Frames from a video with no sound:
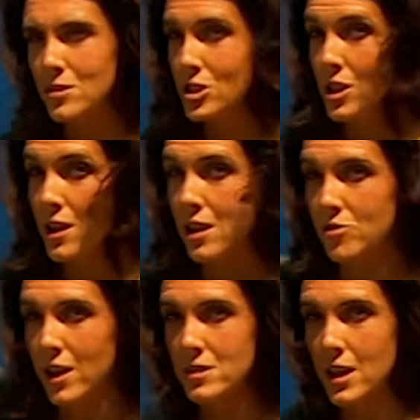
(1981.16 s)
on shaky
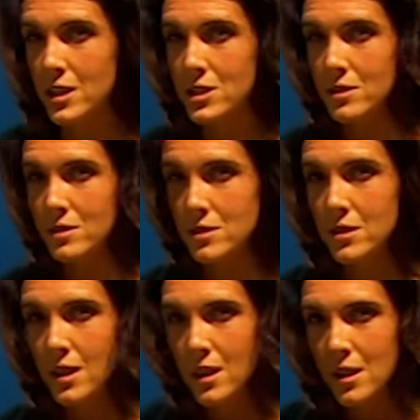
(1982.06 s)

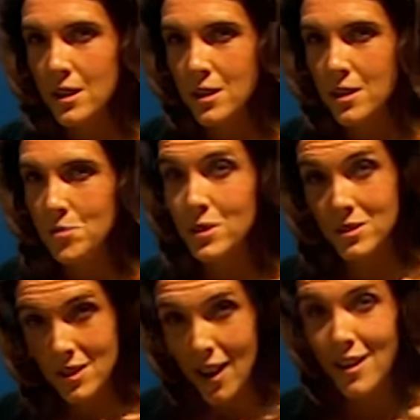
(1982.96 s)
foundations because
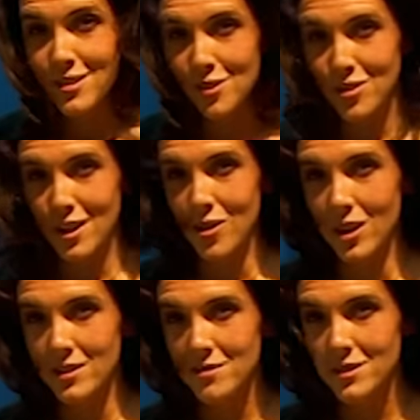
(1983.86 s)
the island of
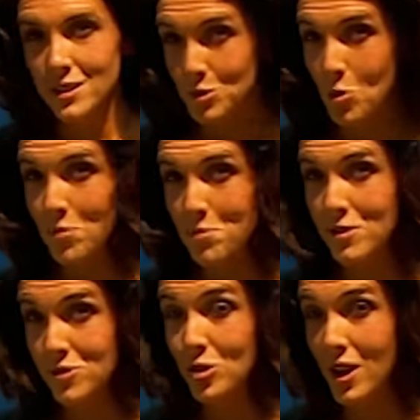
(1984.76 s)
Thera is one big
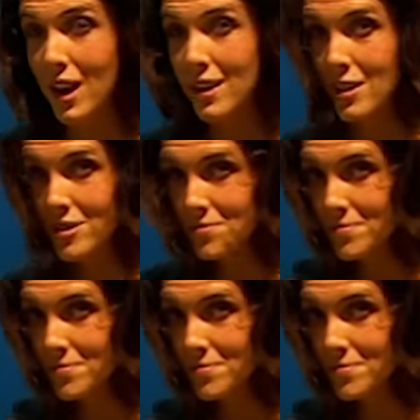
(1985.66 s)
volcano.